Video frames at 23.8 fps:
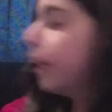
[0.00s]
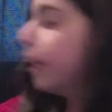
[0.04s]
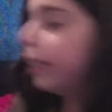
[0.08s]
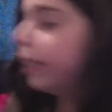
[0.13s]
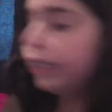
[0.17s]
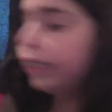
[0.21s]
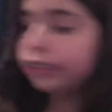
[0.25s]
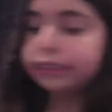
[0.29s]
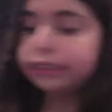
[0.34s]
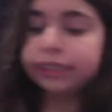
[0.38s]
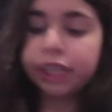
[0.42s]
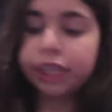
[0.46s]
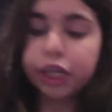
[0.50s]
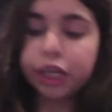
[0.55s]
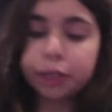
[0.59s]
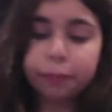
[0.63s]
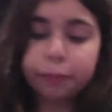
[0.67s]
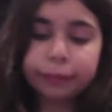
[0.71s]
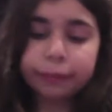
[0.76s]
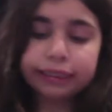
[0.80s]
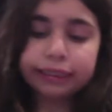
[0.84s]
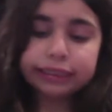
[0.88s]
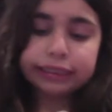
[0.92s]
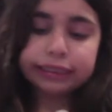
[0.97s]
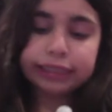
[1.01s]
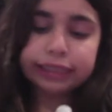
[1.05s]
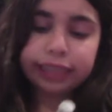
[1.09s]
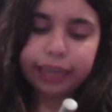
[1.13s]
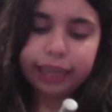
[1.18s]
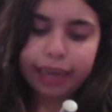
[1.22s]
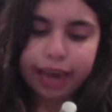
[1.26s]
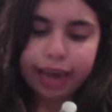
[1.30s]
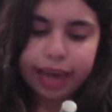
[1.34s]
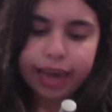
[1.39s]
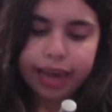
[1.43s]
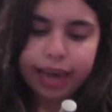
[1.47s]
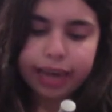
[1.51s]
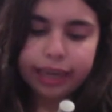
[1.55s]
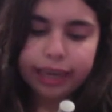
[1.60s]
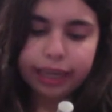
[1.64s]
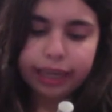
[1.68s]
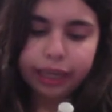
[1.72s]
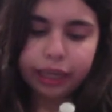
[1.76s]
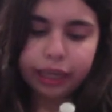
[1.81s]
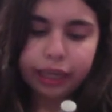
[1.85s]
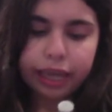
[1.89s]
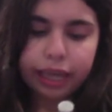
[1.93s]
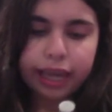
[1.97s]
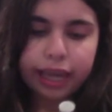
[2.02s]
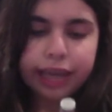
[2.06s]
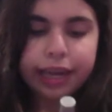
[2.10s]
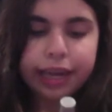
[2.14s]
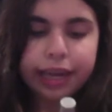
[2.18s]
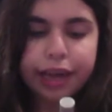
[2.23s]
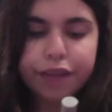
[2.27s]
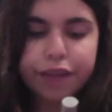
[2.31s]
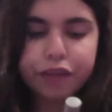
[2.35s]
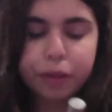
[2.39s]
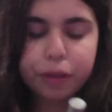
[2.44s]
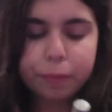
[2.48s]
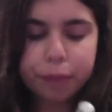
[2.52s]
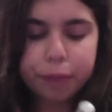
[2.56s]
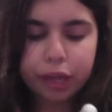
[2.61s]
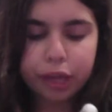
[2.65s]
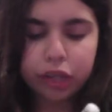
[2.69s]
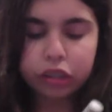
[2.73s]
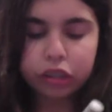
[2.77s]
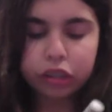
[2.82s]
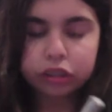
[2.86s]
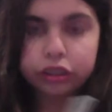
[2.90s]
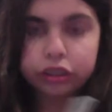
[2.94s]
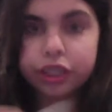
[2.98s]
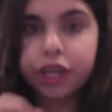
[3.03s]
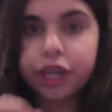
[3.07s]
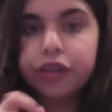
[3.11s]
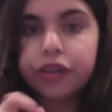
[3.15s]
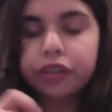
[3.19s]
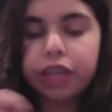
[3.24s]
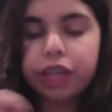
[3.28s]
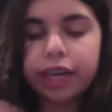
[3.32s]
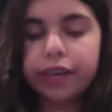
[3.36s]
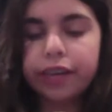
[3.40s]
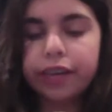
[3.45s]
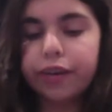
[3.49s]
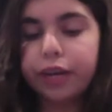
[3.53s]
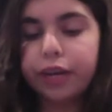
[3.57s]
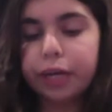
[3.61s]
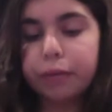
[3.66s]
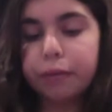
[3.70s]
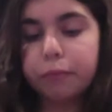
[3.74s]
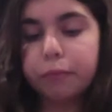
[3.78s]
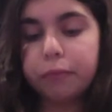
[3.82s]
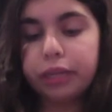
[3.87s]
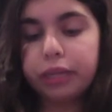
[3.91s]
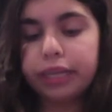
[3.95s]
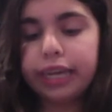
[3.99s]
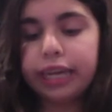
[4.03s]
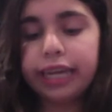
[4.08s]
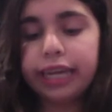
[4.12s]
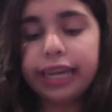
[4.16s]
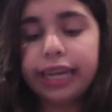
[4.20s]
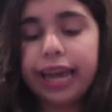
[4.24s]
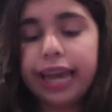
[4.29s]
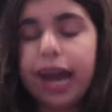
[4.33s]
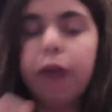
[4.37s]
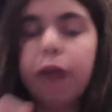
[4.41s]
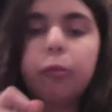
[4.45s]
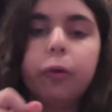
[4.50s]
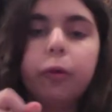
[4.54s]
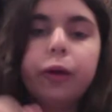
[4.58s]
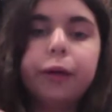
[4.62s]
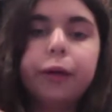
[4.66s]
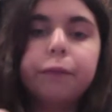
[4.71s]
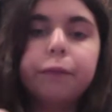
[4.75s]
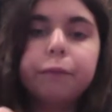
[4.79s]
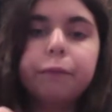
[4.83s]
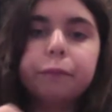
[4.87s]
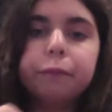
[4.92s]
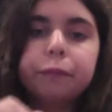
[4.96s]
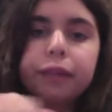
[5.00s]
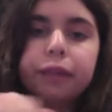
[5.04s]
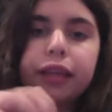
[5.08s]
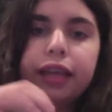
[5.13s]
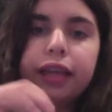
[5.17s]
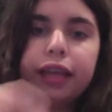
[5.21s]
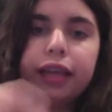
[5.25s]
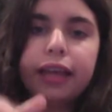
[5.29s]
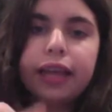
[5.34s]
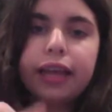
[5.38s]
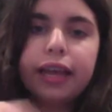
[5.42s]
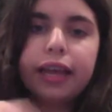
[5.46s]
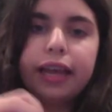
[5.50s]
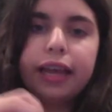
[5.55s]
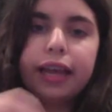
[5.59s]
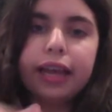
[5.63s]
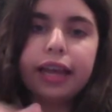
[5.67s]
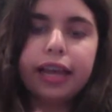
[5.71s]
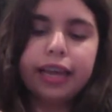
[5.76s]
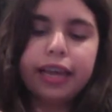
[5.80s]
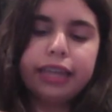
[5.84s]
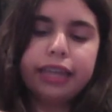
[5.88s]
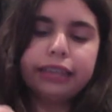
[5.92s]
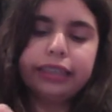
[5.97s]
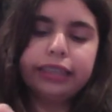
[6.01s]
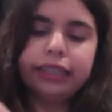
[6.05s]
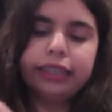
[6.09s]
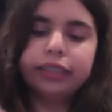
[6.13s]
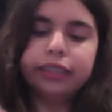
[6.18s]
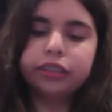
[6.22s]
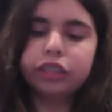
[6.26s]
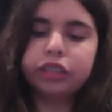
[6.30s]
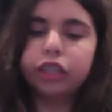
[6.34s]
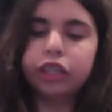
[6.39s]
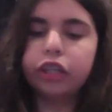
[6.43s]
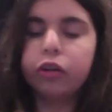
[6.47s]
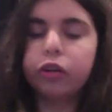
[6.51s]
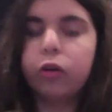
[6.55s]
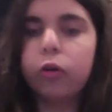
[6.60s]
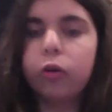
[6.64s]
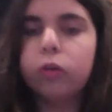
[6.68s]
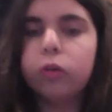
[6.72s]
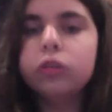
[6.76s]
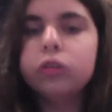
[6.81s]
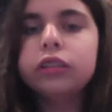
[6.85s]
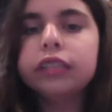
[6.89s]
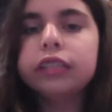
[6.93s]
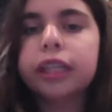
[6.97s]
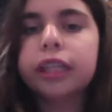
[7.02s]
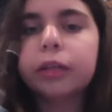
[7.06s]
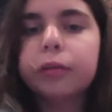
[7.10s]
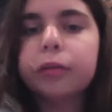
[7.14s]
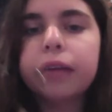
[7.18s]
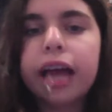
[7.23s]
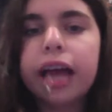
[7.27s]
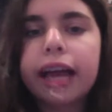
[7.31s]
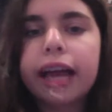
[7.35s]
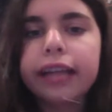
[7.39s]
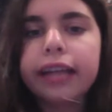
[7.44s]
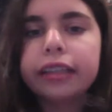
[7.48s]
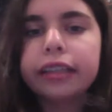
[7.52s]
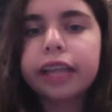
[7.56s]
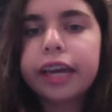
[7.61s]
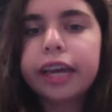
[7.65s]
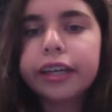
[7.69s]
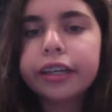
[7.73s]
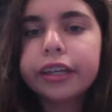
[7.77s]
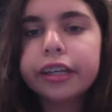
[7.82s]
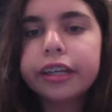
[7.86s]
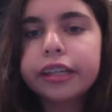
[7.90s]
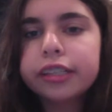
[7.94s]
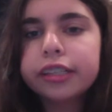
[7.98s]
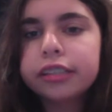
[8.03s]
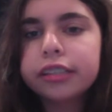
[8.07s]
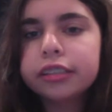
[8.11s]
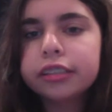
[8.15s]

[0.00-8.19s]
is the Urban Decay Heavy Metal Glitter Liner in Midnight Cowboy. And it is a gold liquid eyeliner.